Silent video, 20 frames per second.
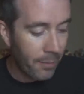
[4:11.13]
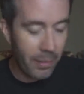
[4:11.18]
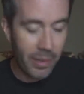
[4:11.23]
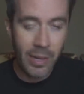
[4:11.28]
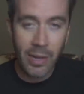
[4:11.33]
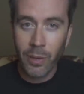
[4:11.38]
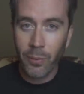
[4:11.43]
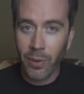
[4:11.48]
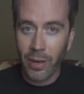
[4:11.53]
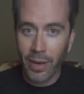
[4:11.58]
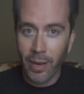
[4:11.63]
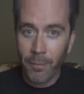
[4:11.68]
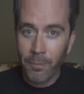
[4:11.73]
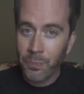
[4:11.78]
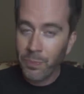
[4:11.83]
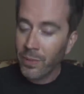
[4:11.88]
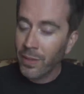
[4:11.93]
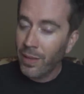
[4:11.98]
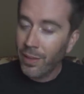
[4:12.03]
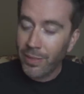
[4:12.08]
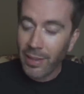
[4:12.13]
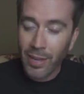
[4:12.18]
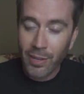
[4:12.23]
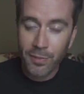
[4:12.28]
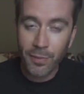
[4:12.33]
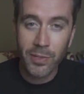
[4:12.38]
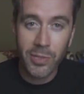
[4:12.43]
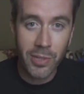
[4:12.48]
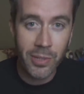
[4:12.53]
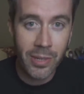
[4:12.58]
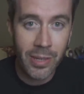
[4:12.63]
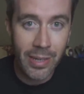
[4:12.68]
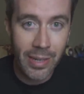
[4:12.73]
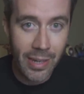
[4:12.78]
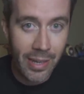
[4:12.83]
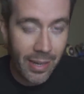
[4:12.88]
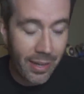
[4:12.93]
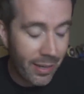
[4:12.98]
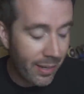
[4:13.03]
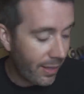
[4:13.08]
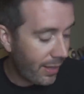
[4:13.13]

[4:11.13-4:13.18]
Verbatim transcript: But anyway, thanks for tuning in.